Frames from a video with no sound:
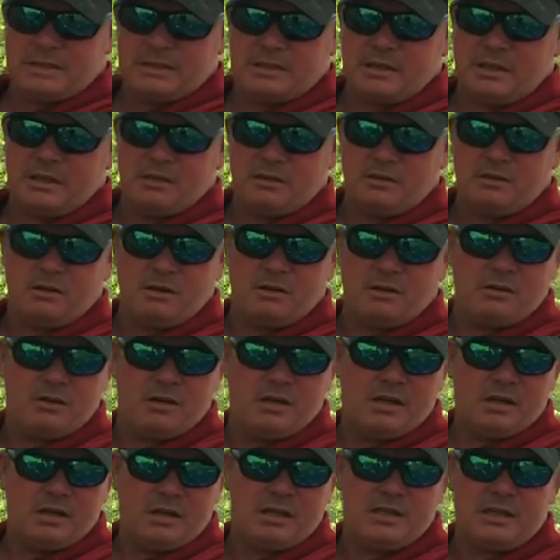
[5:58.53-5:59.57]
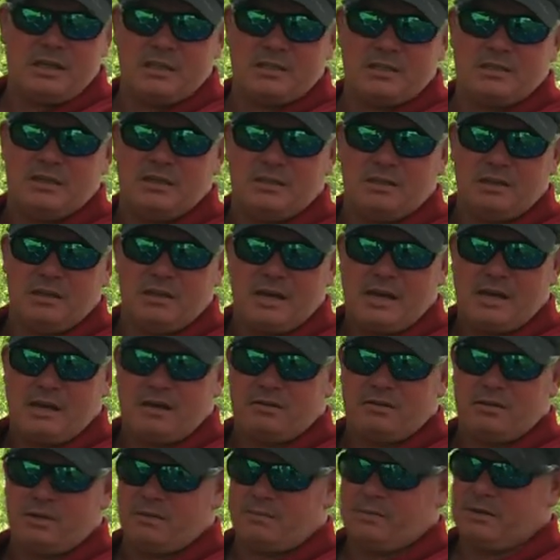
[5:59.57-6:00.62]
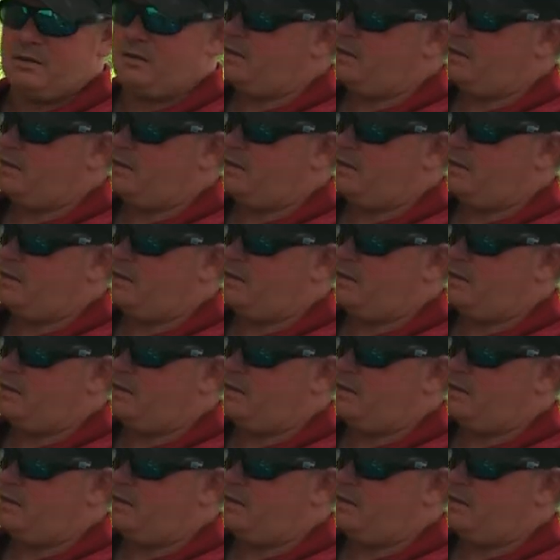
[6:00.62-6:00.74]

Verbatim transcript: sand and dirt, get that silica out of it,